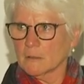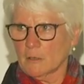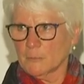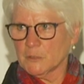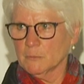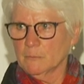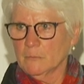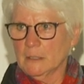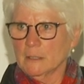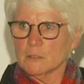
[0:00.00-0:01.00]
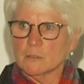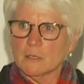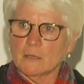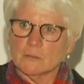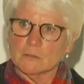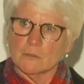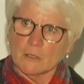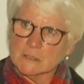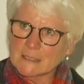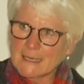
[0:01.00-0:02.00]
optimum, you're going to
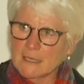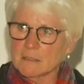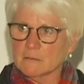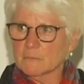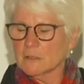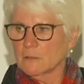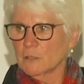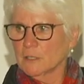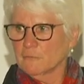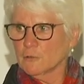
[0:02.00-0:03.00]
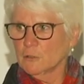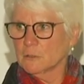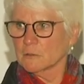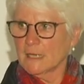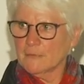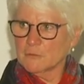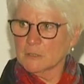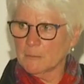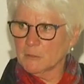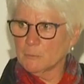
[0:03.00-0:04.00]
not delay the early fruit. You'll have to
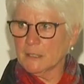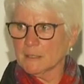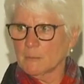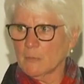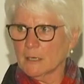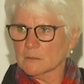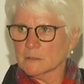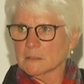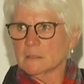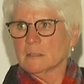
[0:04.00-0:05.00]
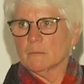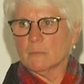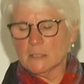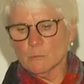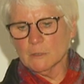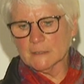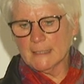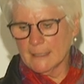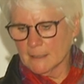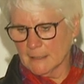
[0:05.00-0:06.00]
come and pick them out, but you will
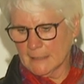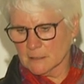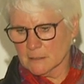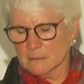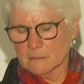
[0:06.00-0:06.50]
delay the later